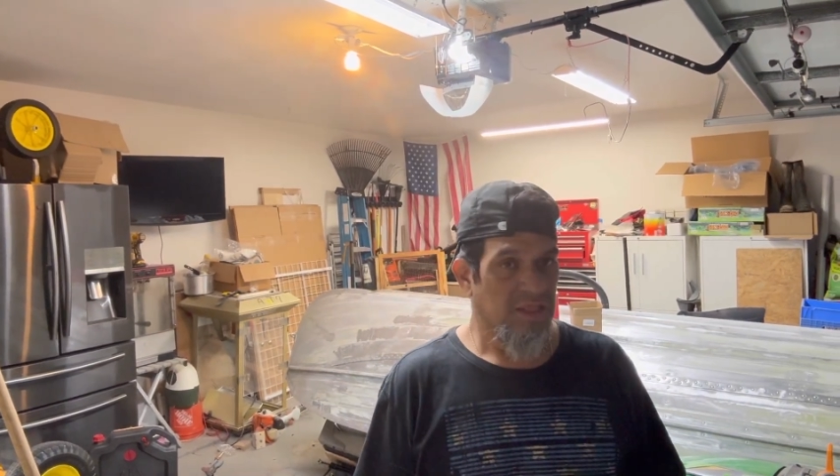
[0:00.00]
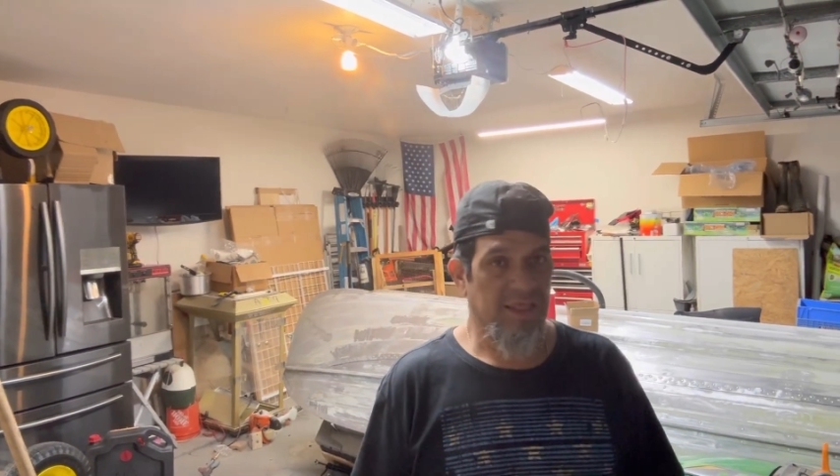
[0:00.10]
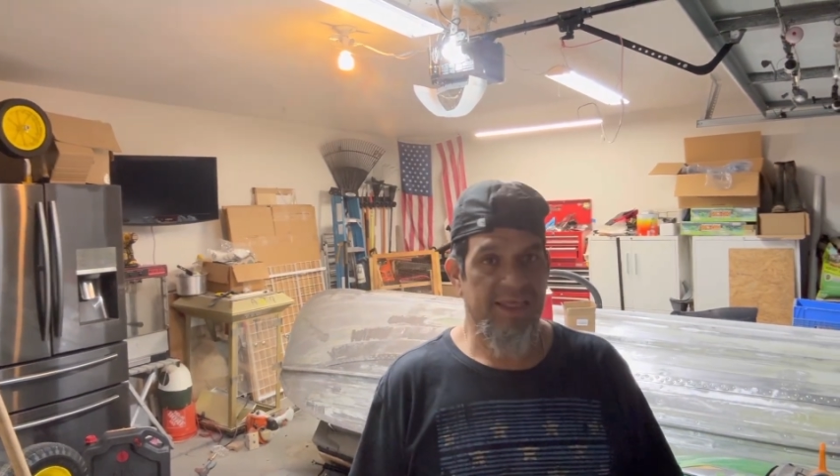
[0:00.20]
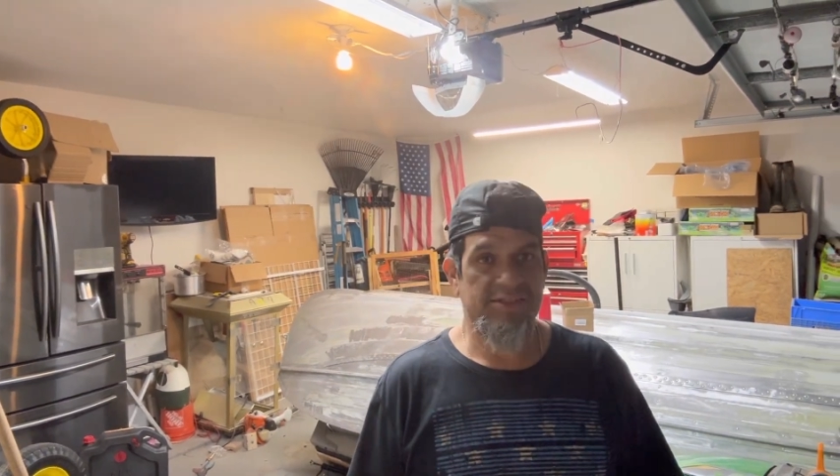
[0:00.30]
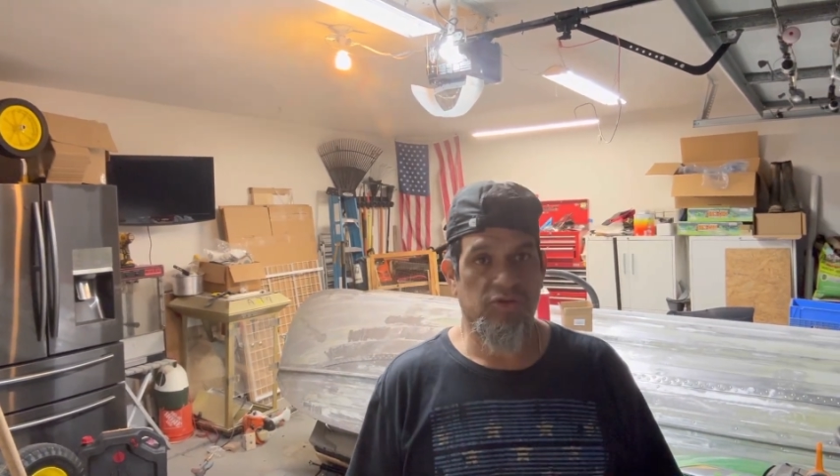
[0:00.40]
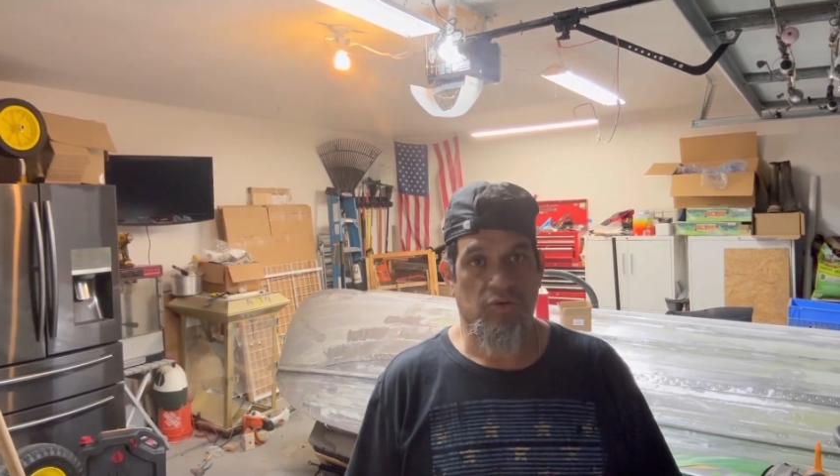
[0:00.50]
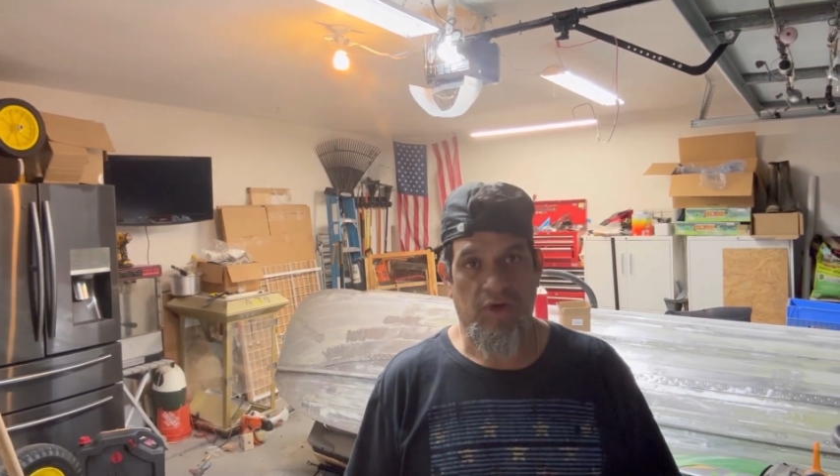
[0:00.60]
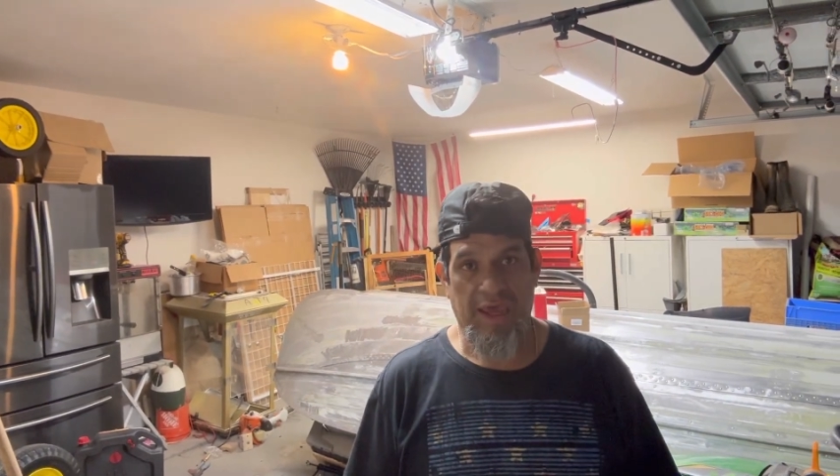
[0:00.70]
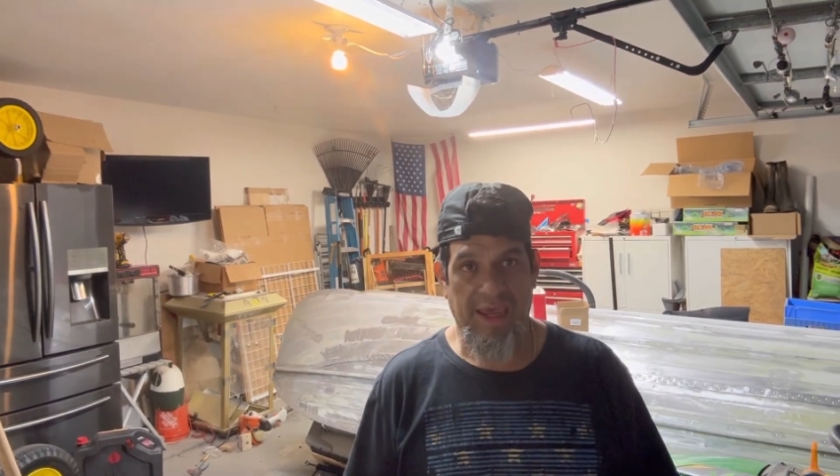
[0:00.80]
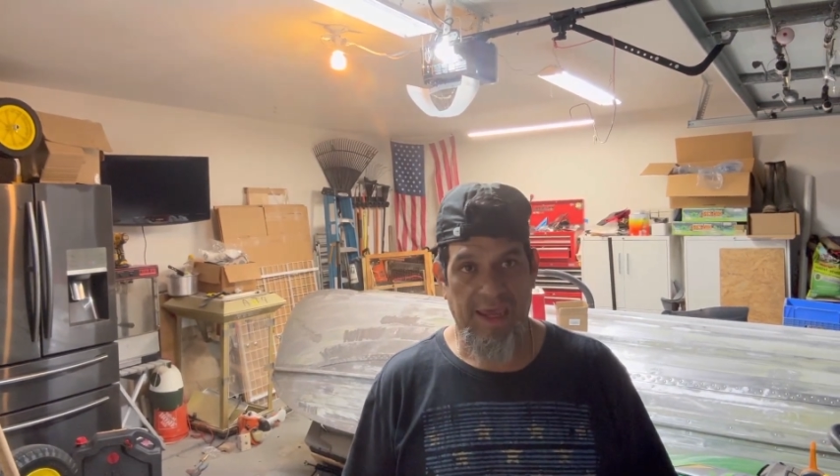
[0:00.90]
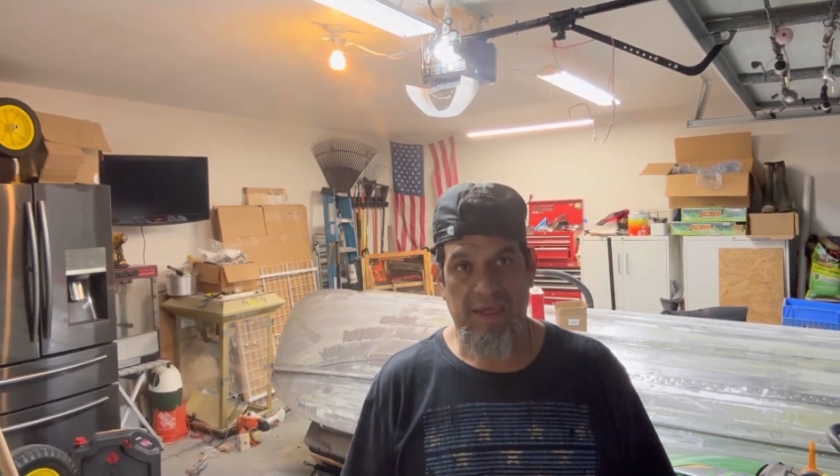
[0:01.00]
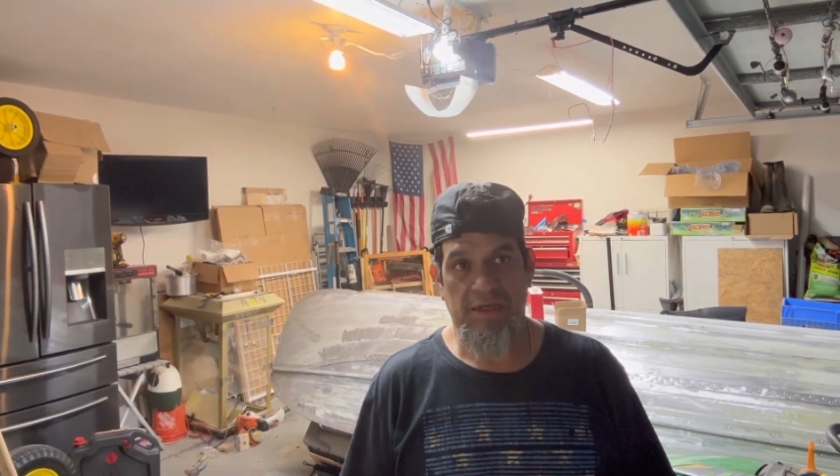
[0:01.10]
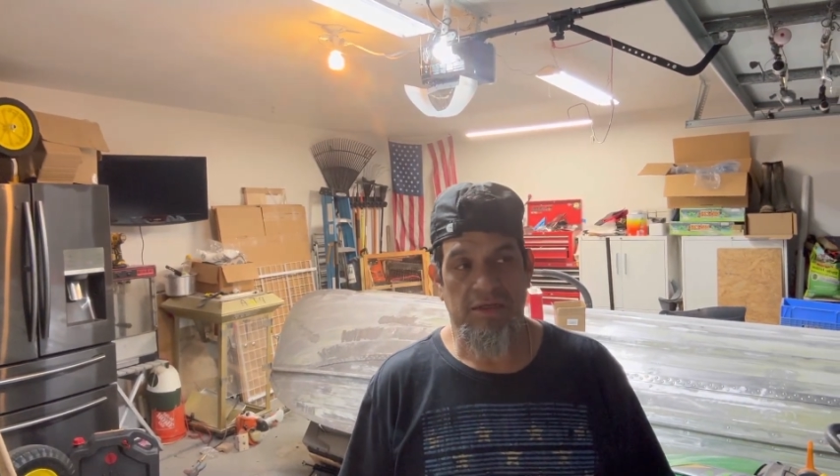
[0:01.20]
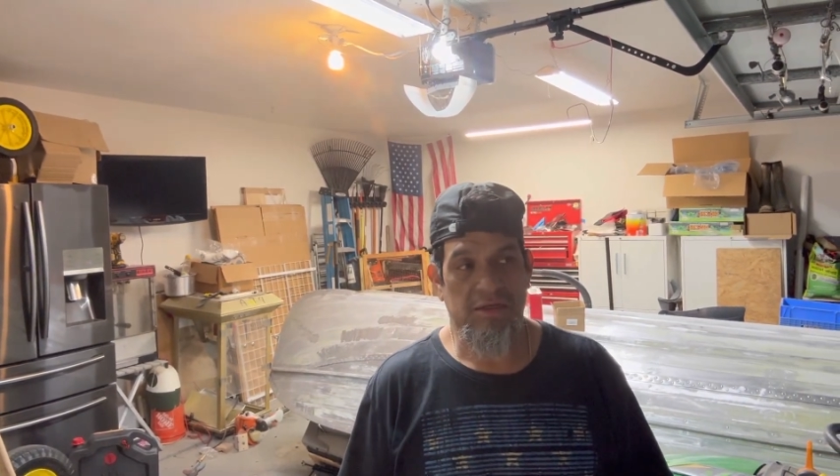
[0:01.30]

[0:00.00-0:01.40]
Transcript: it's okay,